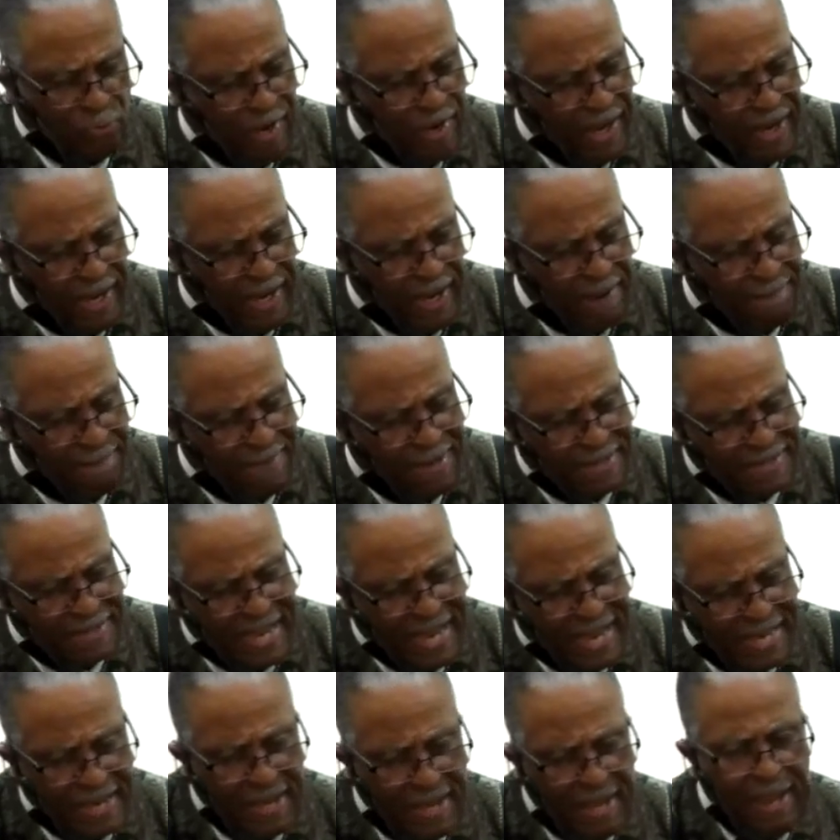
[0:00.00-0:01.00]
him and
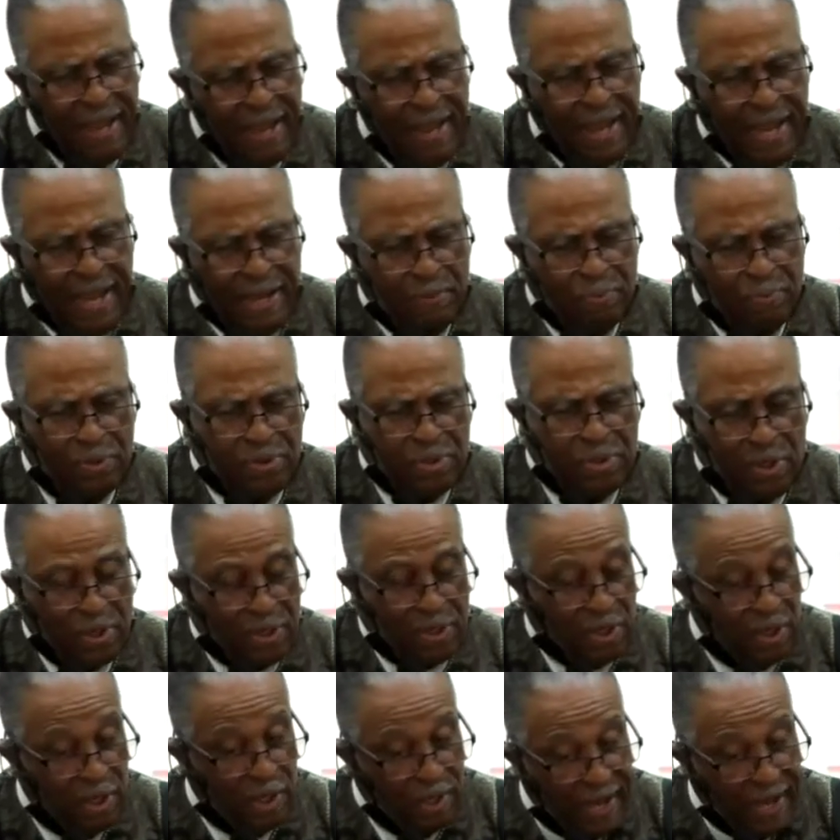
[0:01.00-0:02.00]
that he was going
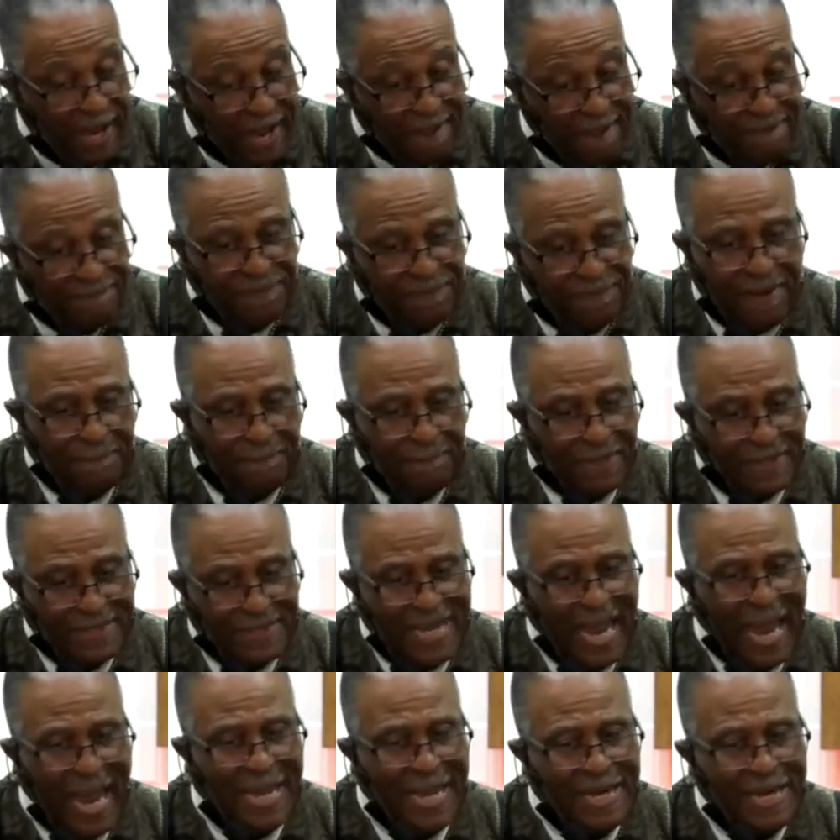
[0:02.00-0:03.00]
to leave them, but
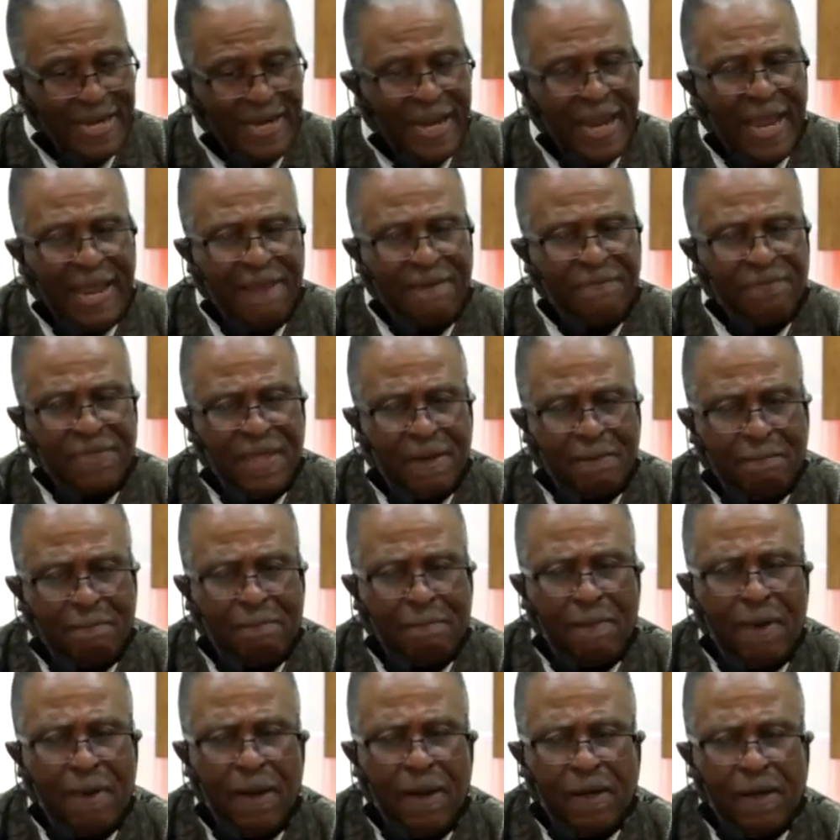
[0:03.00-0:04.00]
not leave them
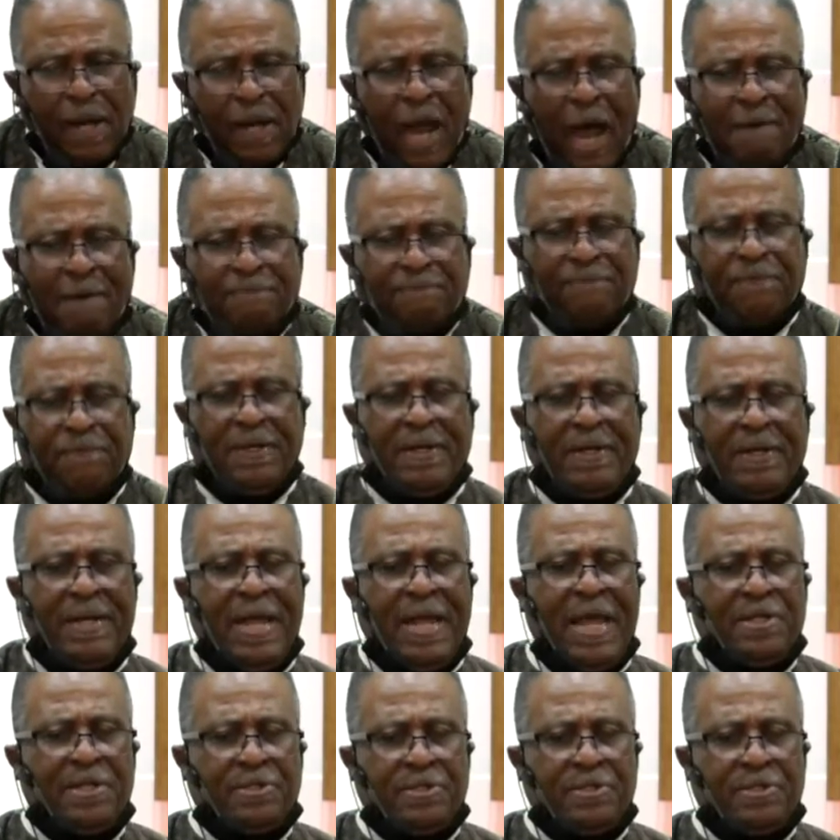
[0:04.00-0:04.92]
comfortless.